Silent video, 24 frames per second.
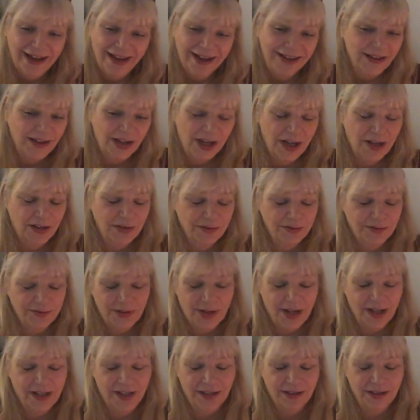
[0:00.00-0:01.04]
uh, of
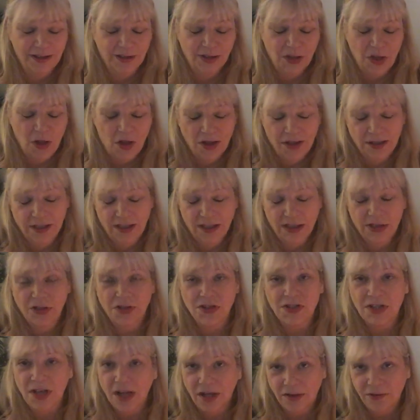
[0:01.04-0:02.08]
uh, a lot of
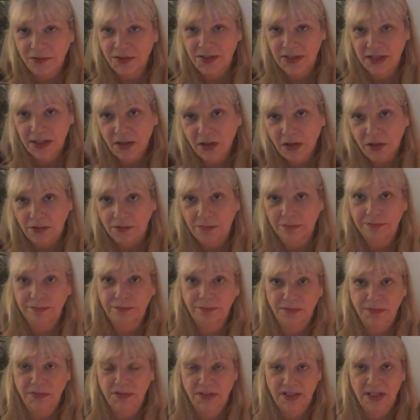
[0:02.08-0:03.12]
years of single
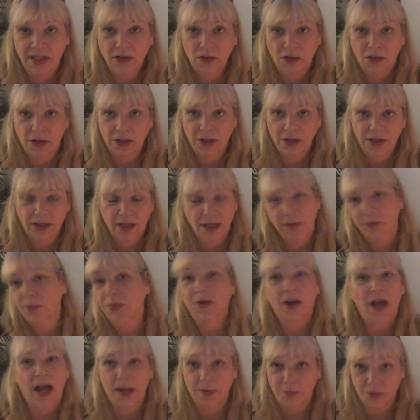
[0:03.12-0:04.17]
singlehood and
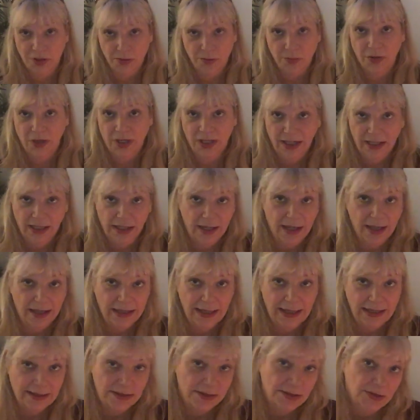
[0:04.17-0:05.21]
perhaps you're bringing an
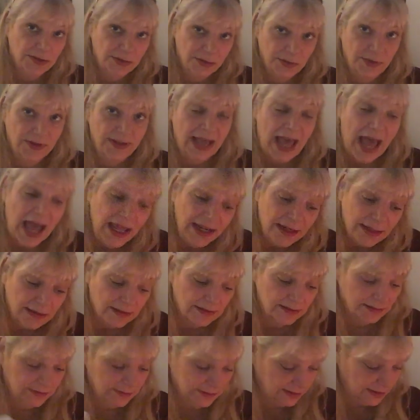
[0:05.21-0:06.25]
end to that
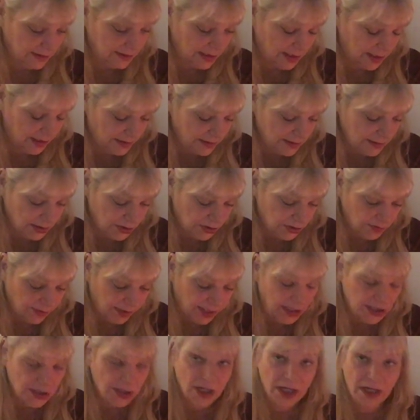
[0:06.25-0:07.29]
uh,
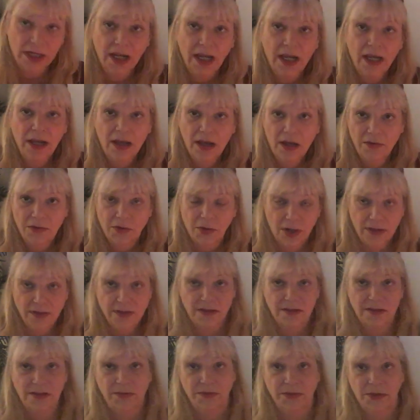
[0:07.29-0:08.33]
situation for
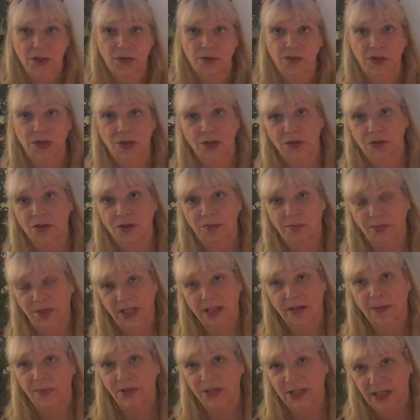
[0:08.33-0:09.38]
others of you you could be
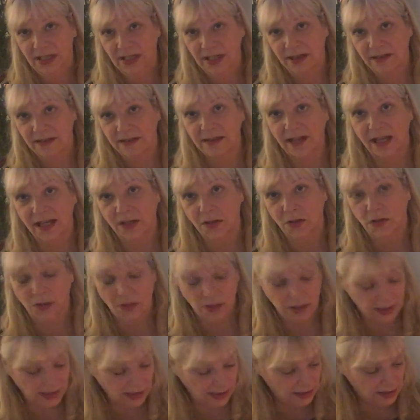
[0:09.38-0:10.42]
completing a
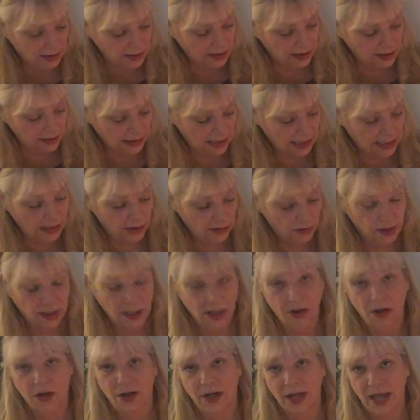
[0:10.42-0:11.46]
cycle in an
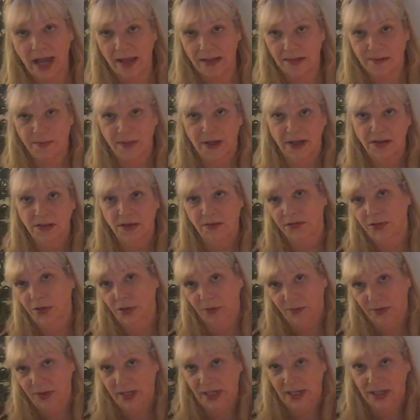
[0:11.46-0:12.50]
area or an aspect of your
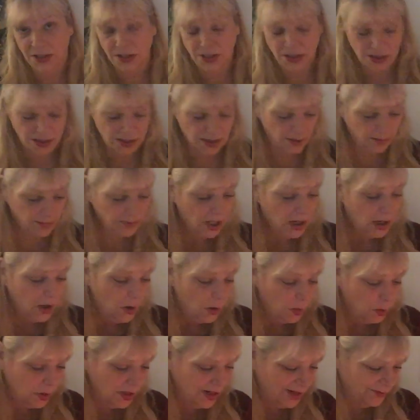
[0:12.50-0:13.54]
relationship
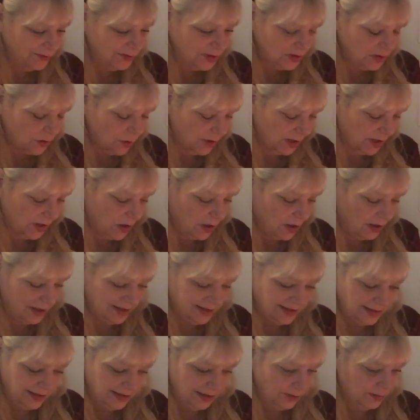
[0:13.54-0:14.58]
whatever's going on
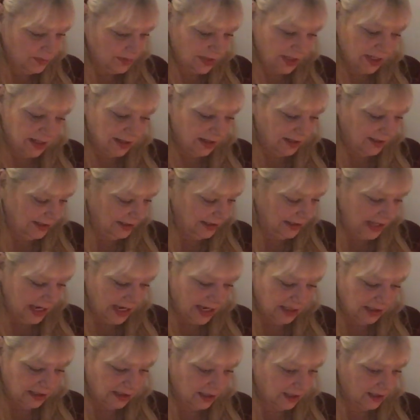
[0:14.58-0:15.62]
it seems like
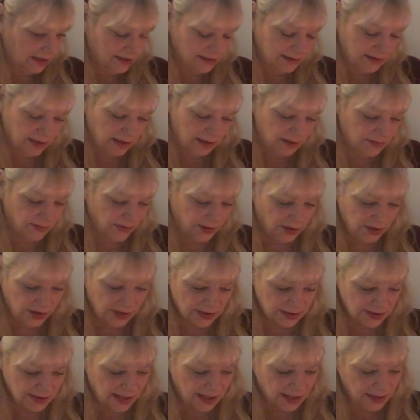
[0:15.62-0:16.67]
again like i said it's very
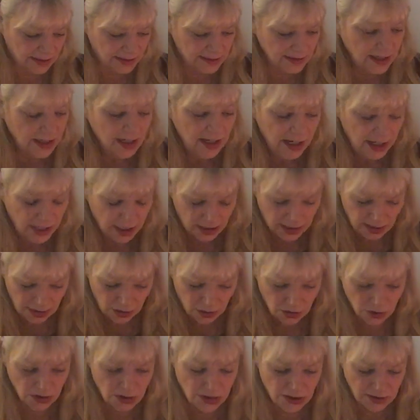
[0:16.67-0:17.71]
intense and it
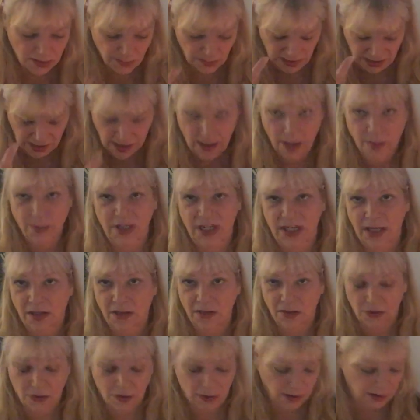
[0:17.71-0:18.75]
could just be coming
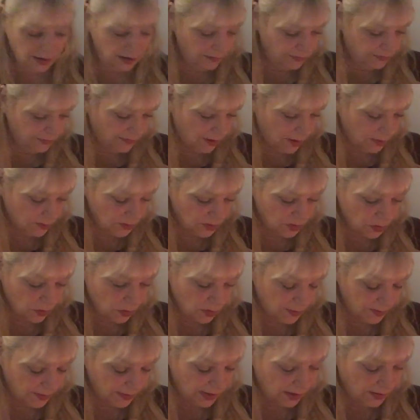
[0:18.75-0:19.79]
internally from
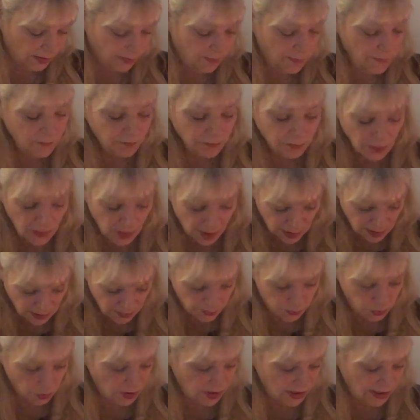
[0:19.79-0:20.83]
scorpio is
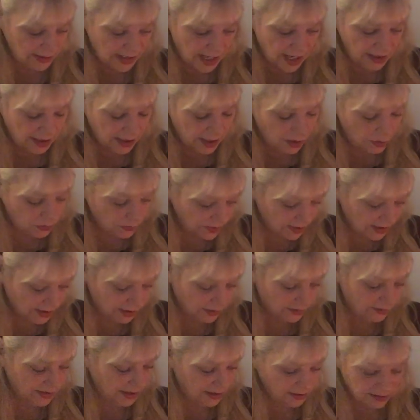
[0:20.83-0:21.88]
putting that out
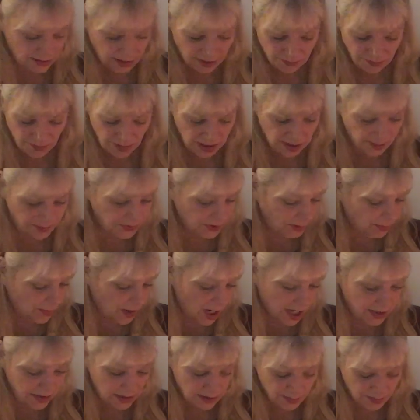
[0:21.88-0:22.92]
there that they've made up their
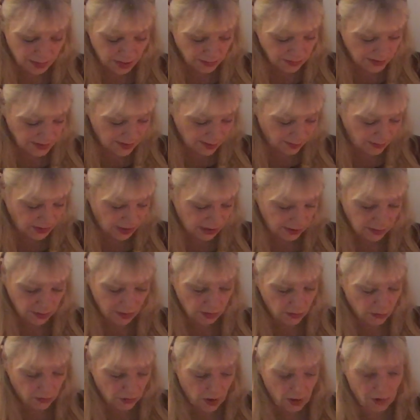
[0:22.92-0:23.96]
mind about something. They're
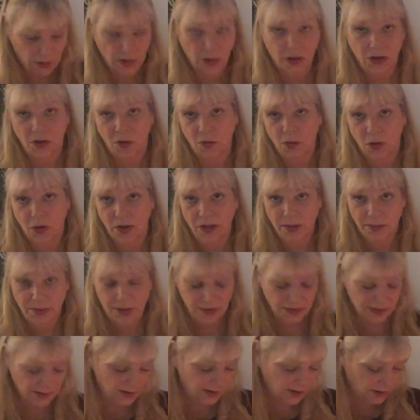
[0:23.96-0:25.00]
no longer going to worry
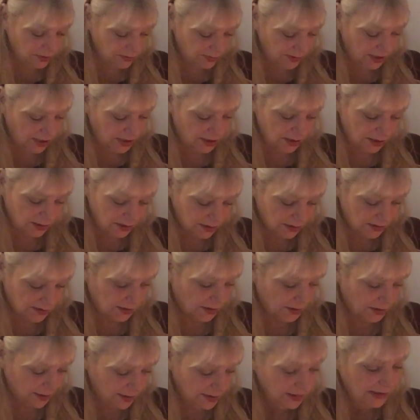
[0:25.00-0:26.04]
about the situation. They're just
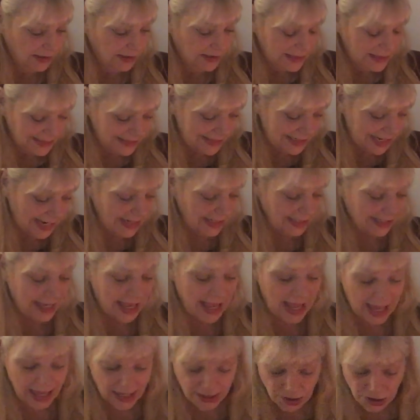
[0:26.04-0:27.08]
going to take
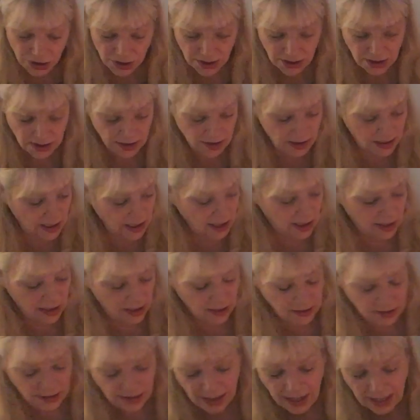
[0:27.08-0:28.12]
action
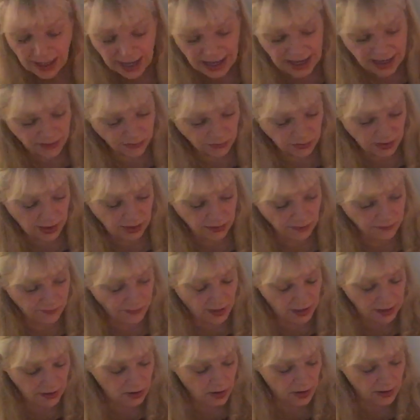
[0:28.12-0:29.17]
and have
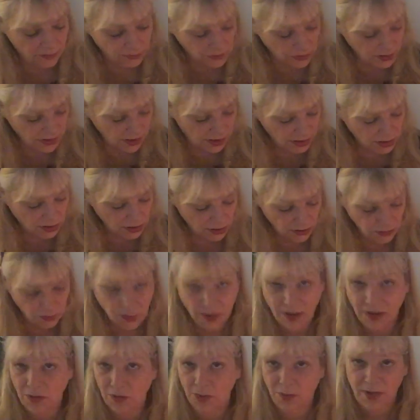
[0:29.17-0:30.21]
clarifying conversations
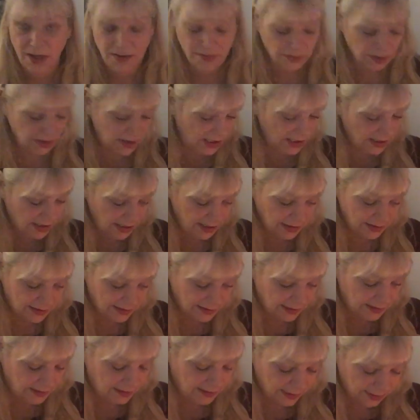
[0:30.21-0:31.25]
with whomever they need to,
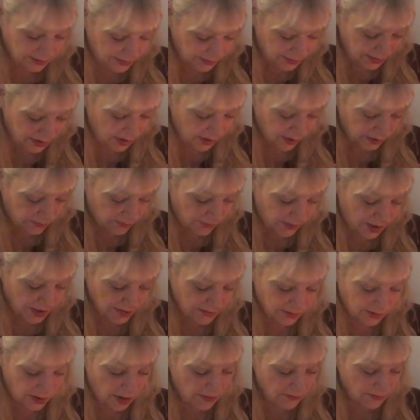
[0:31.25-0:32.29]
to clarify
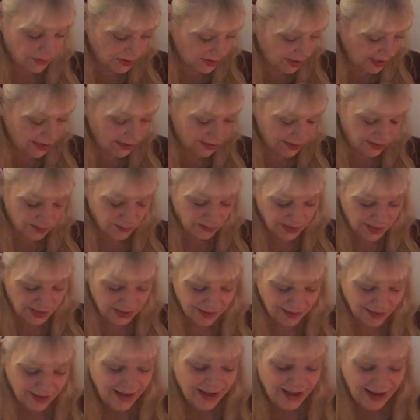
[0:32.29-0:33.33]
the conversation with,
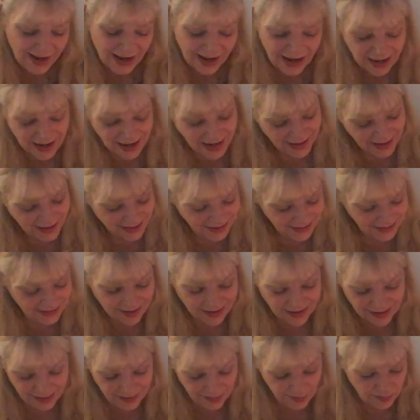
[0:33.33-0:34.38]
and
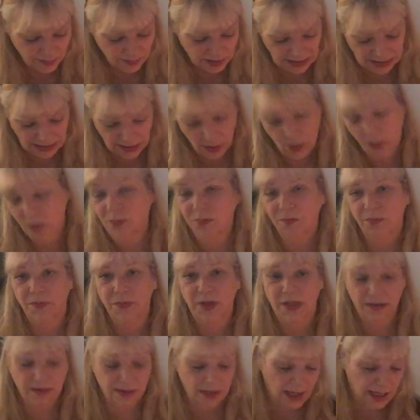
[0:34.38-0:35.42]
uh, you know,
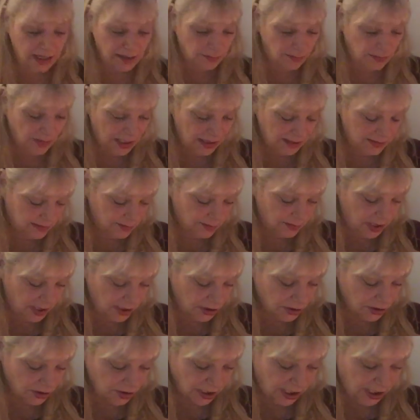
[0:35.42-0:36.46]
and make some
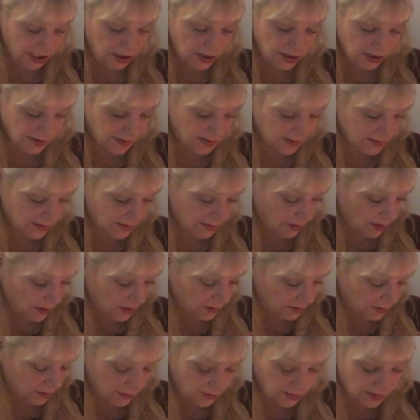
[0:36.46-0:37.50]
major changes
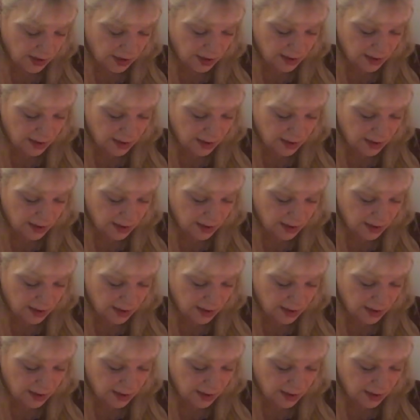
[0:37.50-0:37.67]
along those